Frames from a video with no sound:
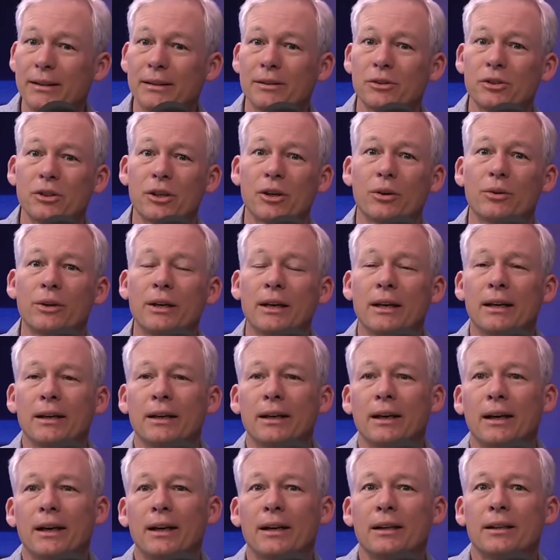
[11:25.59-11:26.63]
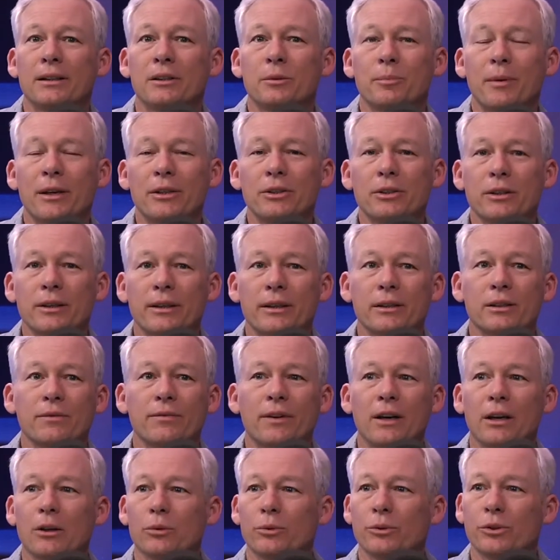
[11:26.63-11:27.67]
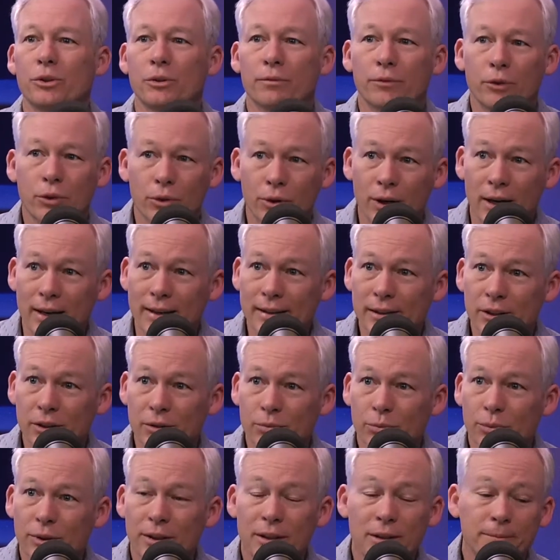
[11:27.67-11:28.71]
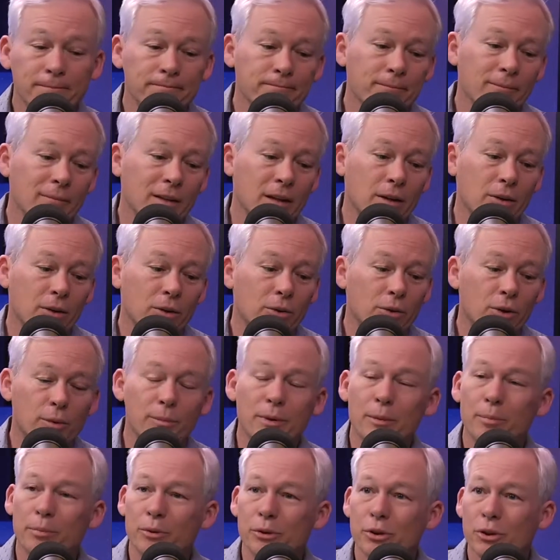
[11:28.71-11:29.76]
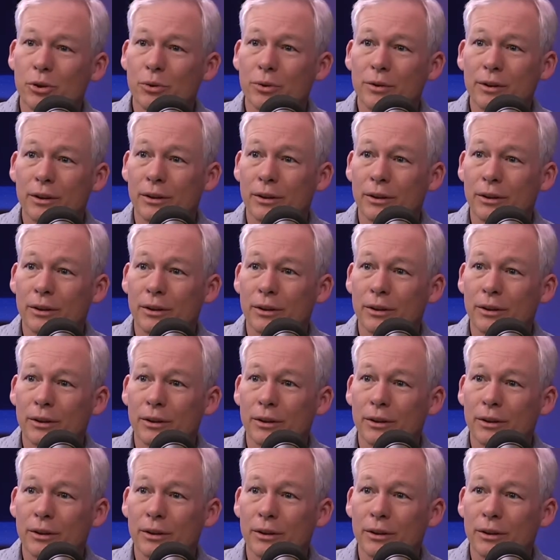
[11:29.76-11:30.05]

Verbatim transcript: and so uh, especially as followers of christ we are going to be pursuing mm.